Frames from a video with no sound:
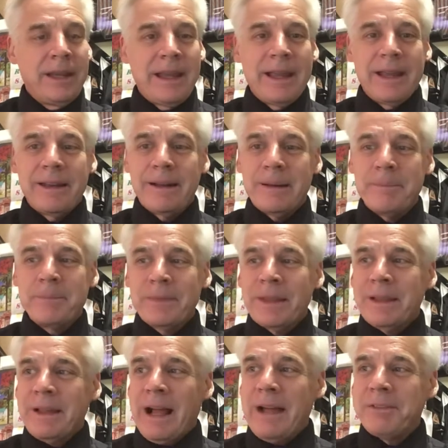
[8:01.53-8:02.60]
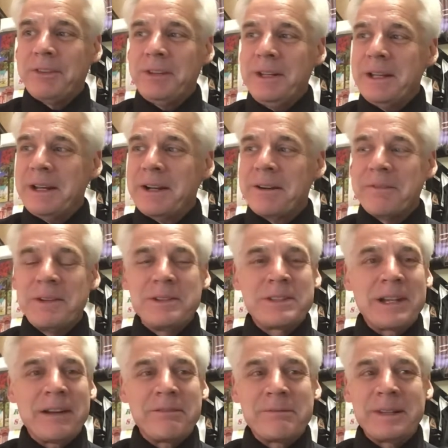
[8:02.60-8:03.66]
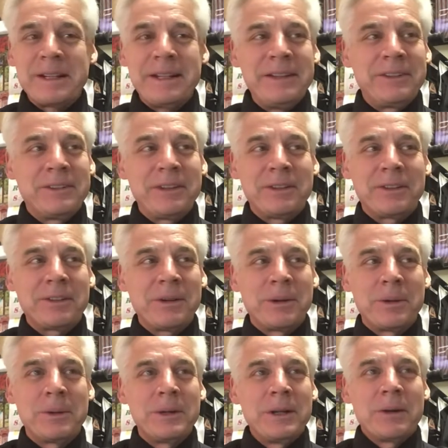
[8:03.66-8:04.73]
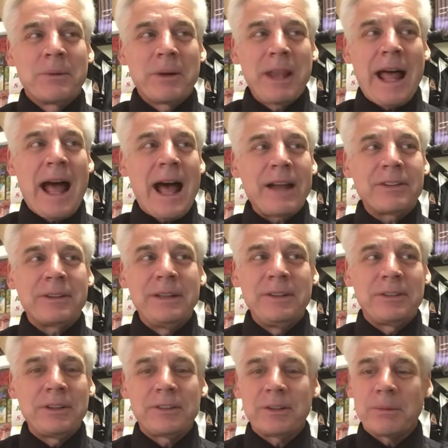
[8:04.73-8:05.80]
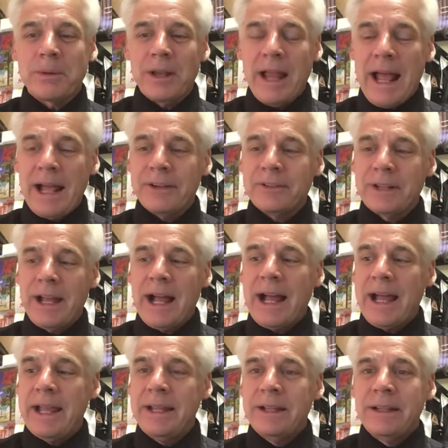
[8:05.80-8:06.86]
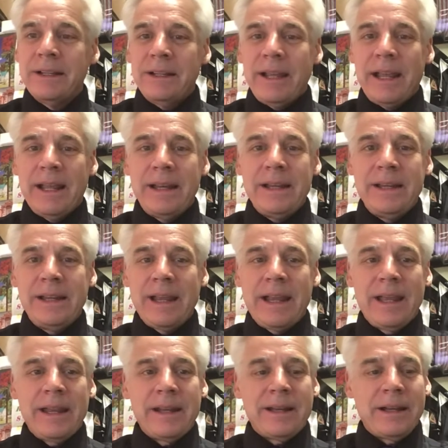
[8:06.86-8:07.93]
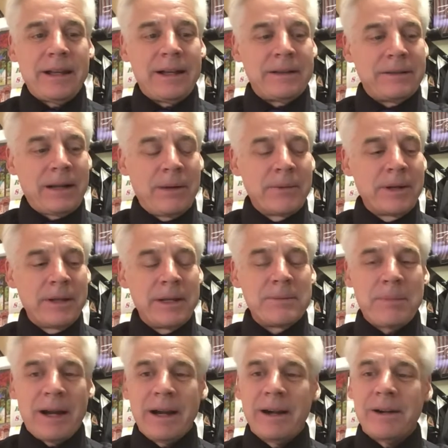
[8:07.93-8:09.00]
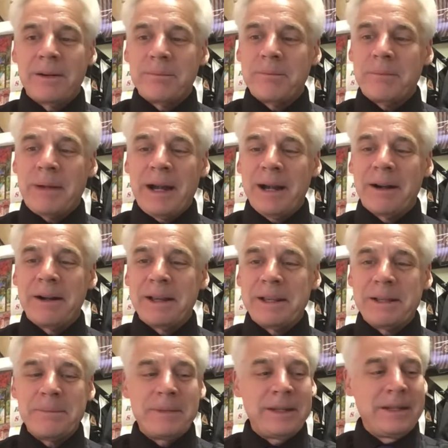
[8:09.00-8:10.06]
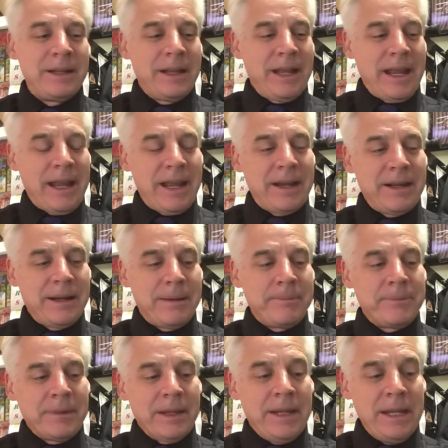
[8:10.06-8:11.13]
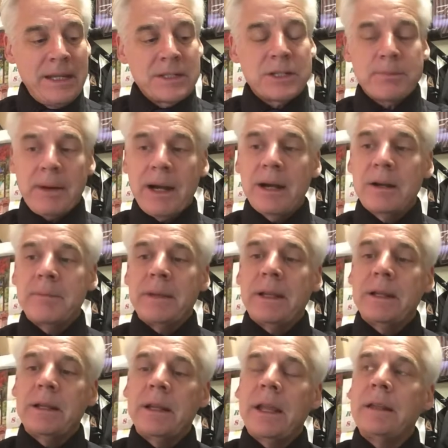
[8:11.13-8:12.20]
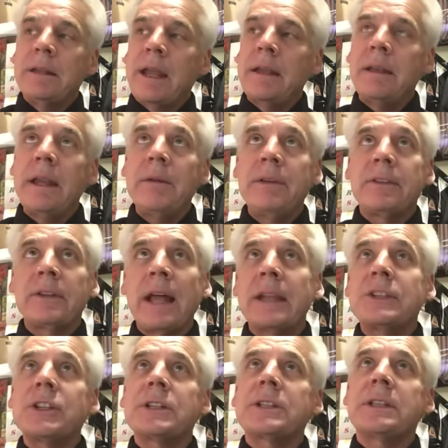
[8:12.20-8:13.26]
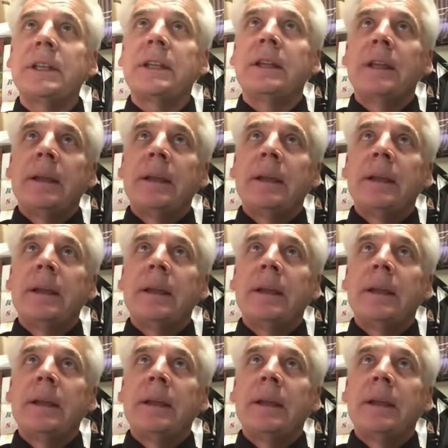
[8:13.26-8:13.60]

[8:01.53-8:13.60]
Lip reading: And I've seen interviews of him, and he's just so relaxed. He's just a relaxed guy, and I really admire him, and he inspired me. And it's not just that.